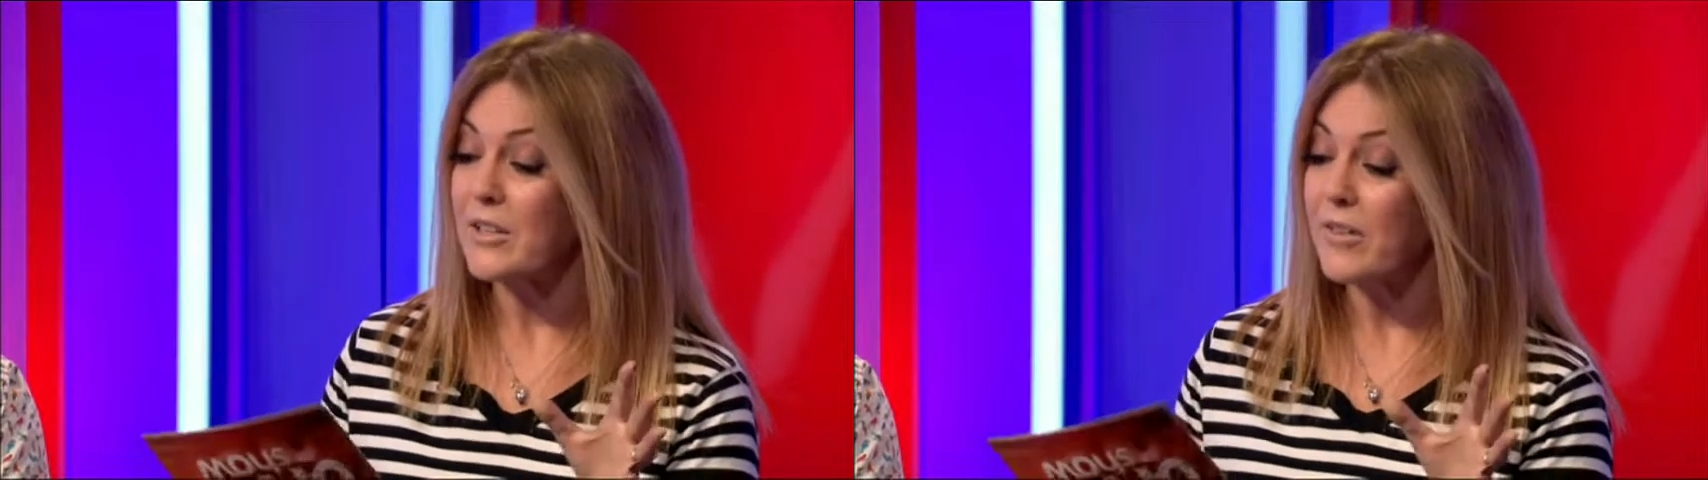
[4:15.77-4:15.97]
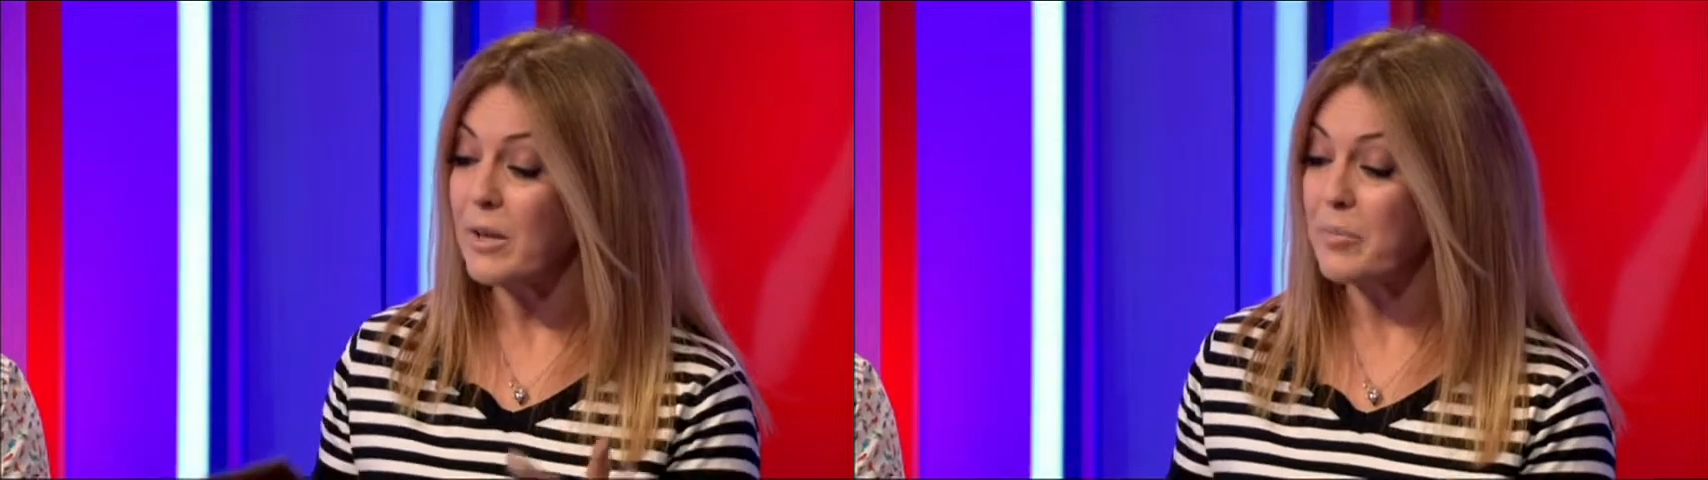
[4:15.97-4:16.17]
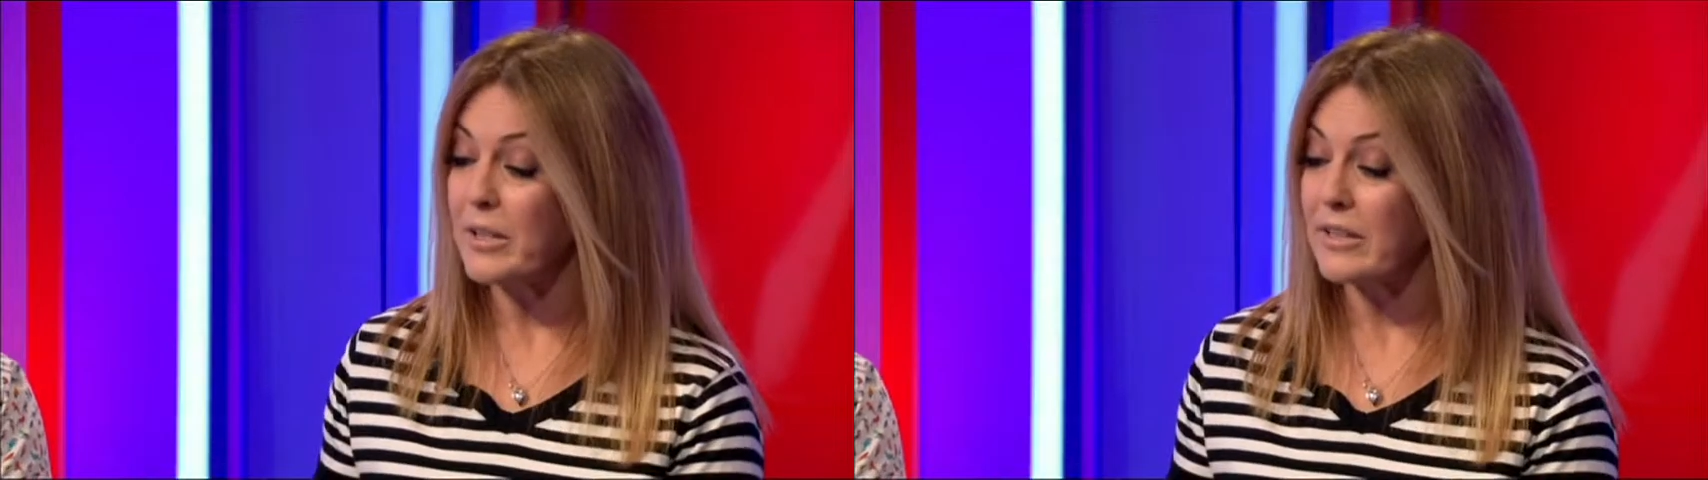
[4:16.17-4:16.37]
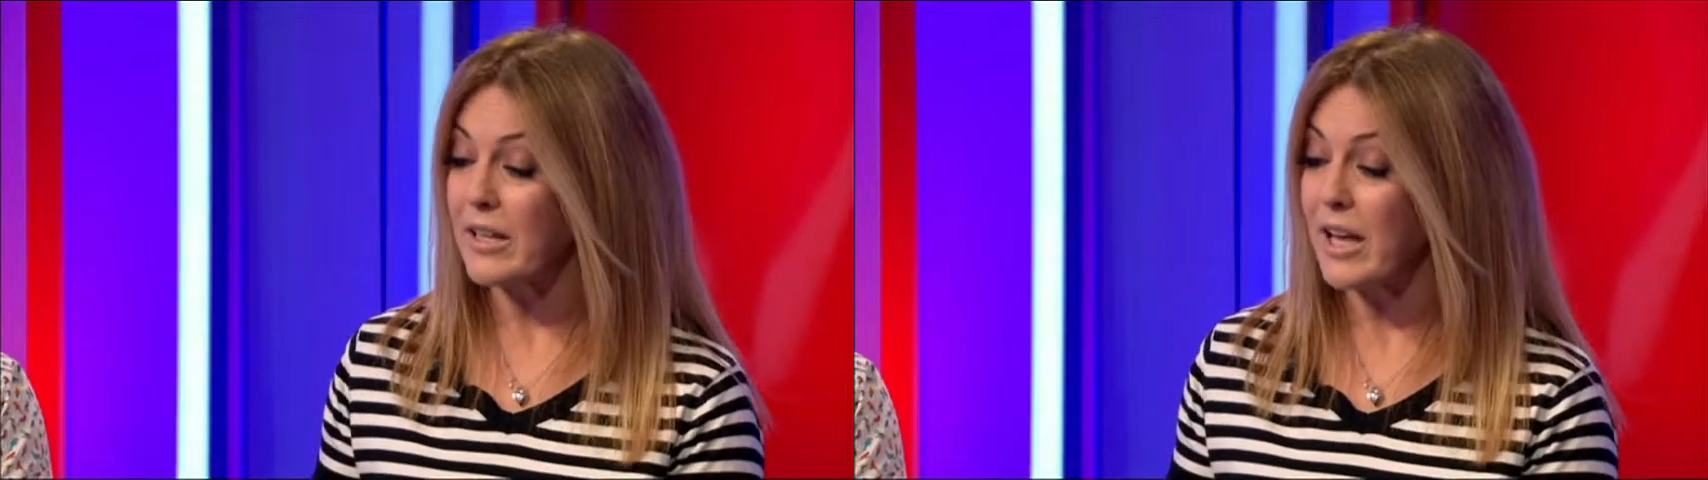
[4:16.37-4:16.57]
developers,